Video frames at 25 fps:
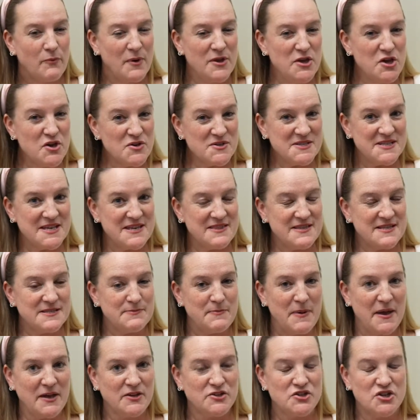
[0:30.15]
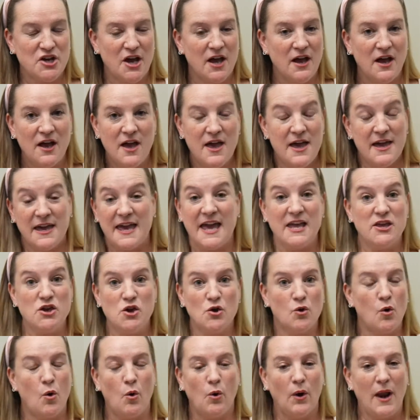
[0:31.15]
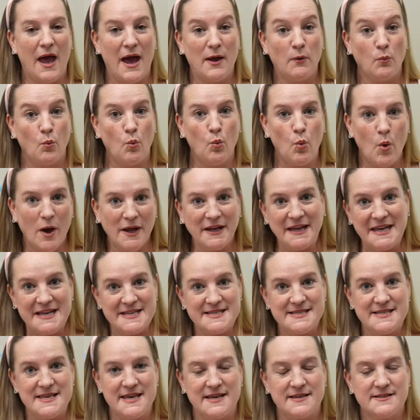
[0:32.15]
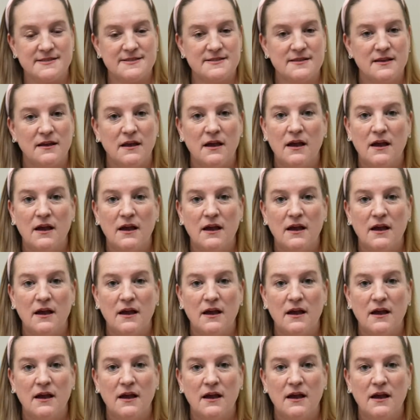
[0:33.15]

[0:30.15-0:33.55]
When you see this picture, can you call out, what is this?